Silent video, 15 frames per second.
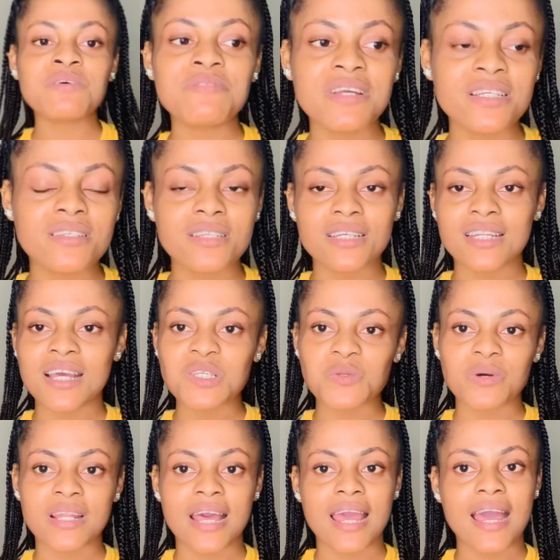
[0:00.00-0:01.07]
move into the next
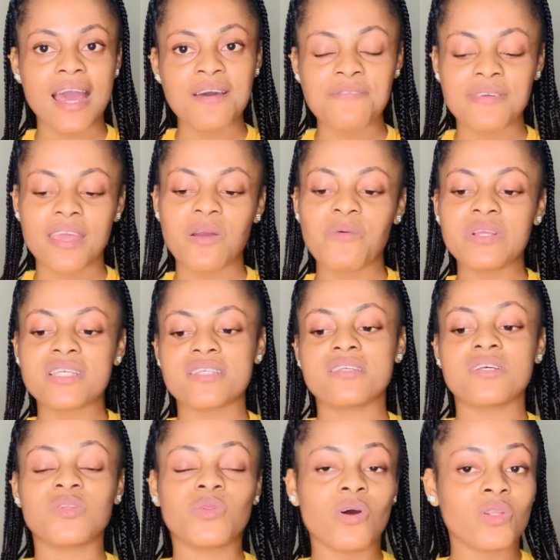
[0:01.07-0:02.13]
one I have here, which is
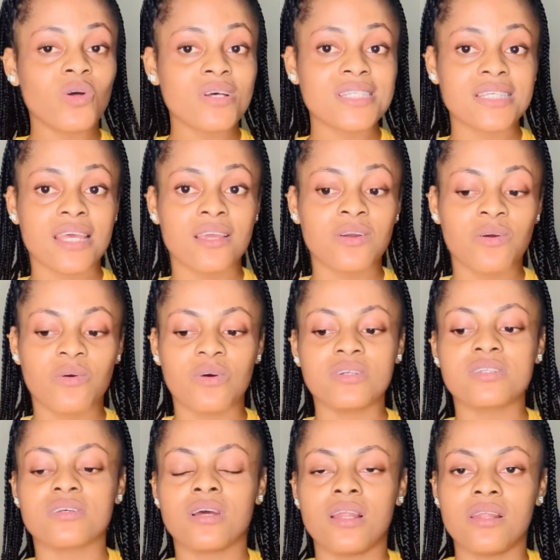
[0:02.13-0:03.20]
the Dodo Skin
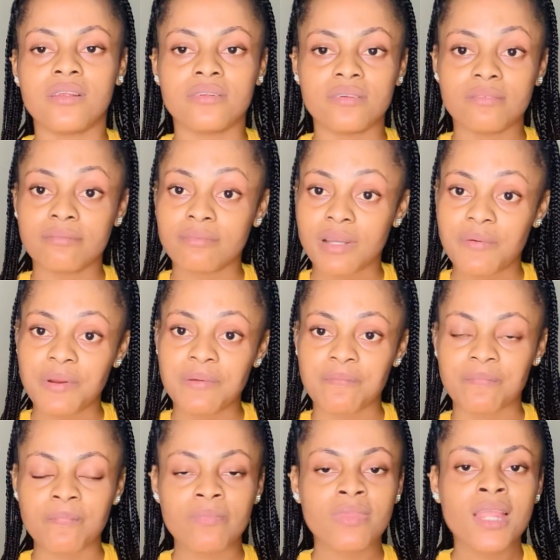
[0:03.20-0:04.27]
Gold
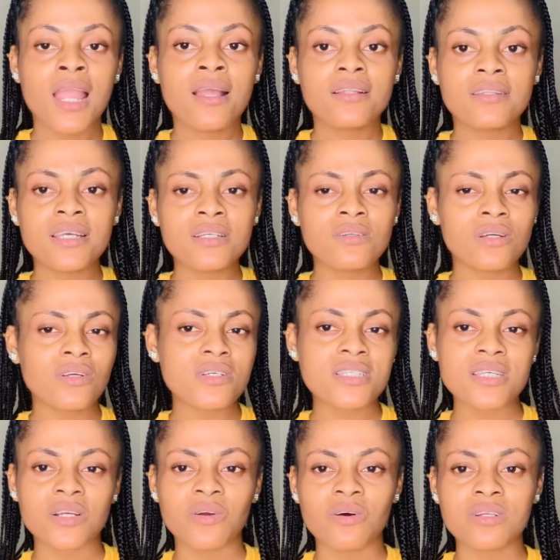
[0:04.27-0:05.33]
Cream. This Dodo
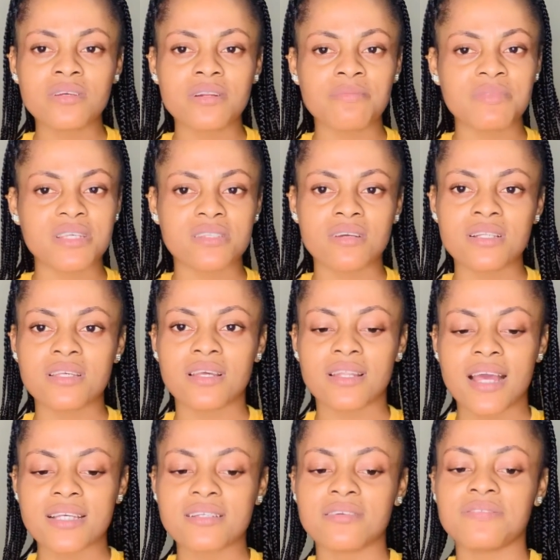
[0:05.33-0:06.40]
Skin Gold Cream is not a
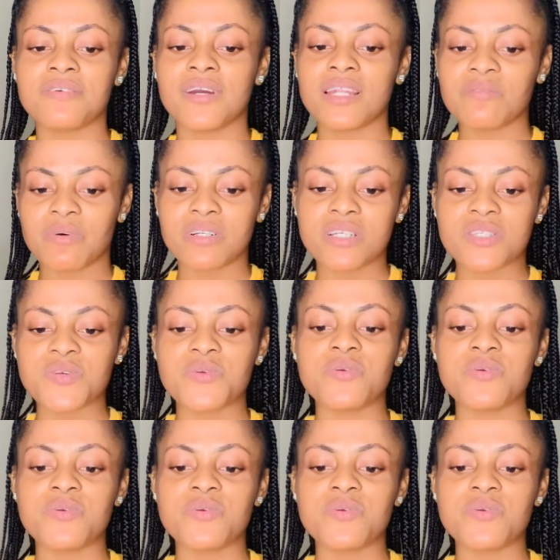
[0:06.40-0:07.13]
nice cream for anybody to